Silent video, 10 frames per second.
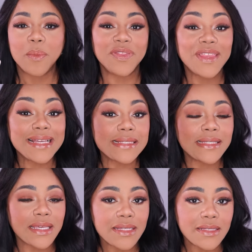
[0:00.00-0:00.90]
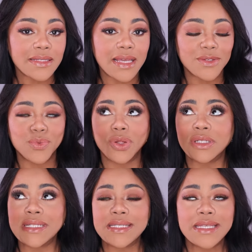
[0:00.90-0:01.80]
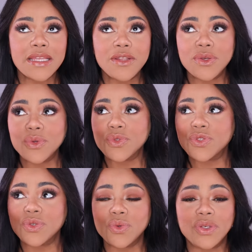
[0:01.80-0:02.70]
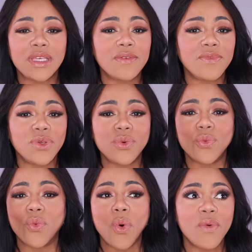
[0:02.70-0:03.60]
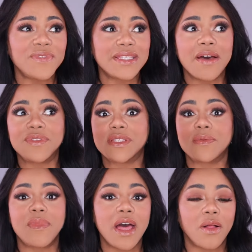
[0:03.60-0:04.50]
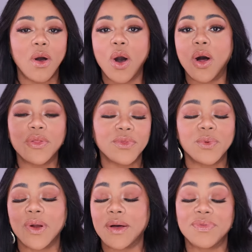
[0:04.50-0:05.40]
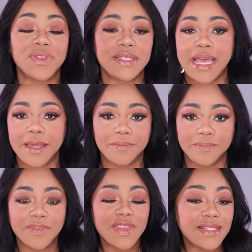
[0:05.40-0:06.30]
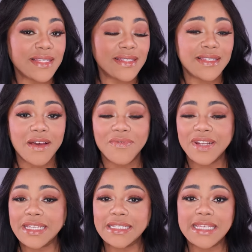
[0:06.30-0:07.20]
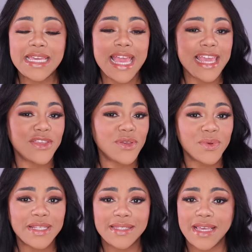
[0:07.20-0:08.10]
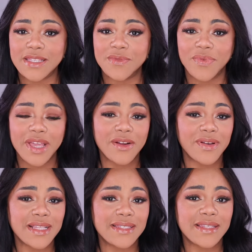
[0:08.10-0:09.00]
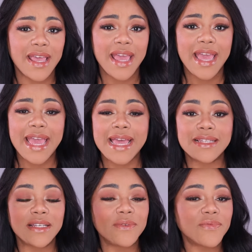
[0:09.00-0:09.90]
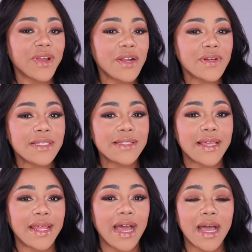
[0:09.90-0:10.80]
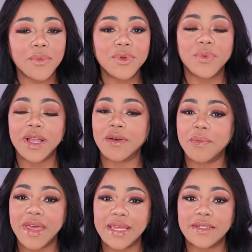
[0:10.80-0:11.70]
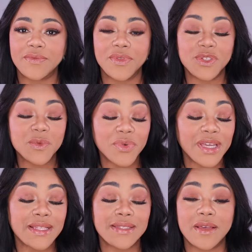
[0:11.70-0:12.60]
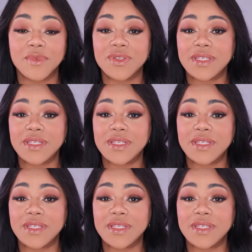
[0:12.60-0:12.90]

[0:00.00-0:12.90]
But that skin scent will continue to give you wafts of smell all throughout the day. This is definitely a unisex fragrance and a fragrance that I would recommend for the spring and summer